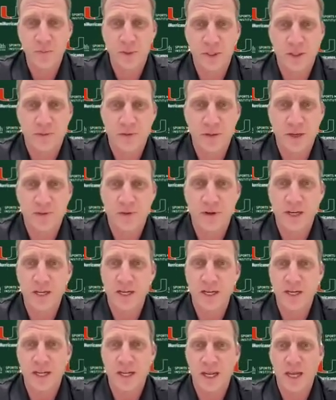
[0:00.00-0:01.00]
But if you ever
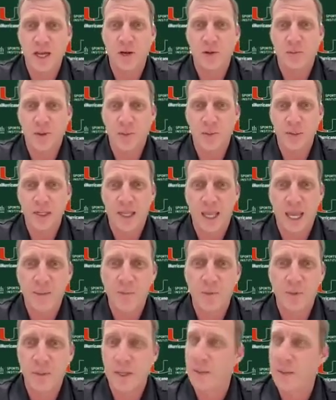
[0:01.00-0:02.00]
need any help, I mean,
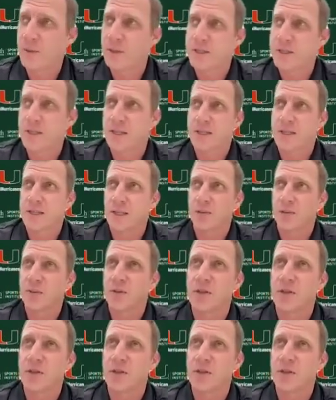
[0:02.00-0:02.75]
Cam would be able to assist there.